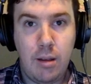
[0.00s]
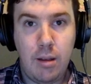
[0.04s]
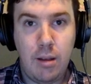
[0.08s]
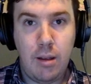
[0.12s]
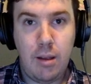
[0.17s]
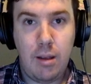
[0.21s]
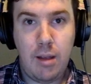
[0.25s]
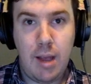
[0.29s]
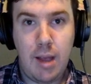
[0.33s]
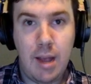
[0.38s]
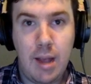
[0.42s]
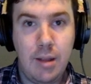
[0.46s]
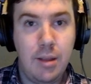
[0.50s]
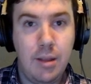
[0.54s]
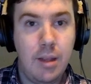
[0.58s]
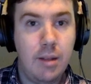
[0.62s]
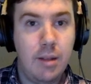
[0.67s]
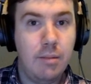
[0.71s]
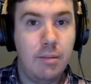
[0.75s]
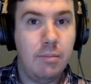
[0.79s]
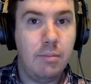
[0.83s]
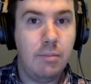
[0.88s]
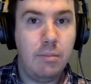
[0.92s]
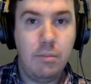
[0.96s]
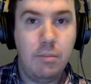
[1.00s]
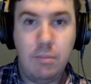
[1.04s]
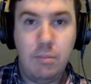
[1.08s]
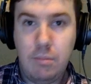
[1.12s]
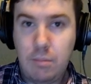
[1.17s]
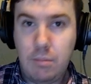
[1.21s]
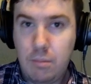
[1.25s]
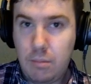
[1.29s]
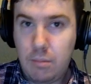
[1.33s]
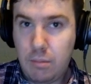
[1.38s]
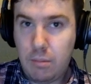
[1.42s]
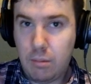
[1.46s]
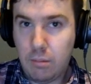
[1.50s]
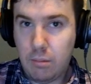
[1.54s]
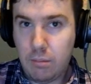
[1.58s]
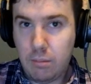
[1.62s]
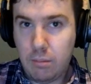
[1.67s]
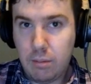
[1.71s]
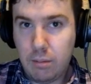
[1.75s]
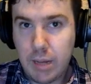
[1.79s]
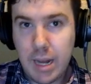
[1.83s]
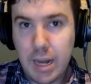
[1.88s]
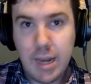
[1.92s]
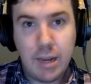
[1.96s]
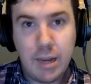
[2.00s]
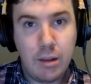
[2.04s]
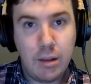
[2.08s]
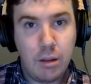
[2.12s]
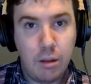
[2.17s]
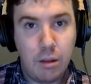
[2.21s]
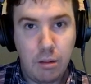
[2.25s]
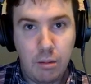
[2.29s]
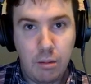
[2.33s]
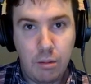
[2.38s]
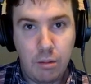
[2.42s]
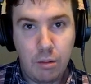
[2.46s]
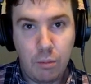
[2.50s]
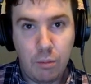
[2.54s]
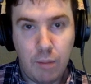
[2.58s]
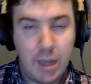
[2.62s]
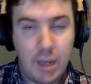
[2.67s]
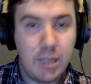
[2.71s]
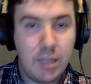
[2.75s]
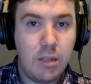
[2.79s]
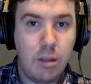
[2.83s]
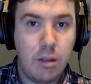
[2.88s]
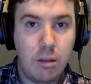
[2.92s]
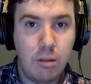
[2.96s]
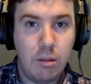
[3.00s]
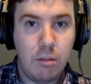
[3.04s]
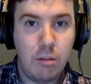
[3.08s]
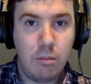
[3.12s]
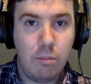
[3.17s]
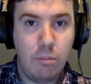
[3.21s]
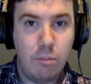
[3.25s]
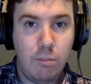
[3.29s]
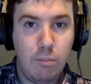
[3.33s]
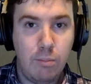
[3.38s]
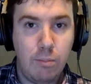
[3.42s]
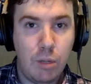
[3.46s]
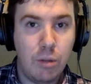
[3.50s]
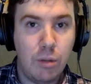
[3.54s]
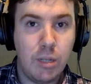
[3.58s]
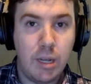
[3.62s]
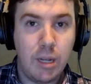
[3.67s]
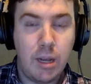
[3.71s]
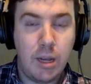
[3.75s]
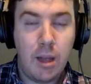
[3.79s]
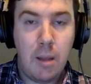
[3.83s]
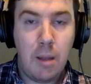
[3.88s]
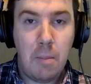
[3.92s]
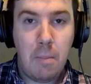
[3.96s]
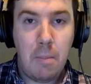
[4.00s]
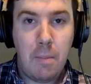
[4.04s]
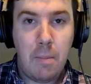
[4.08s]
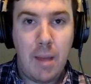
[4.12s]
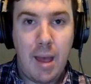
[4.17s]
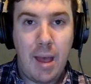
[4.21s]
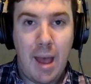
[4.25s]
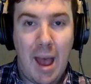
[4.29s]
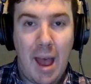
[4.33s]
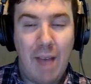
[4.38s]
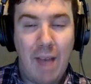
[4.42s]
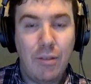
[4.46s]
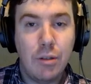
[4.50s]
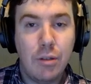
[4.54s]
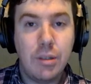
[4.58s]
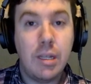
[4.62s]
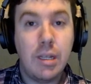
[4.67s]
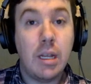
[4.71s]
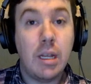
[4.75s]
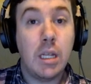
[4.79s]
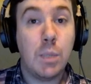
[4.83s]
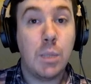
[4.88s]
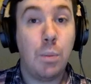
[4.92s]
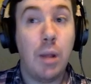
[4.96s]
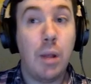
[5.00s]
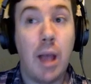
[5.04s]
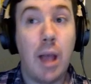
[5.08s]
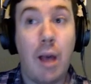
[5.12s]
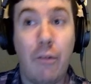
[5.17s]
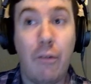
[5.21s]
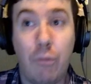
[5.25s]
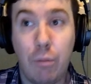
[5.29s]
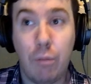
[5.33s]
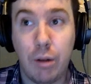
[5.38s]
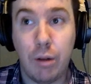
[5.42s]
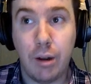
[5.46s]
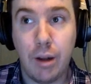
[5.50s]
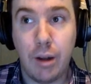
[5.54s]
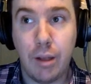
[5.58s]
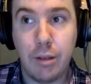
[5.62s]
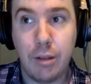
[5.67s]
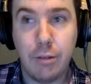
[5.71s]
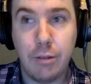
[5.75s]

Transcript: and then letting the rest of the music have those things play off of one another.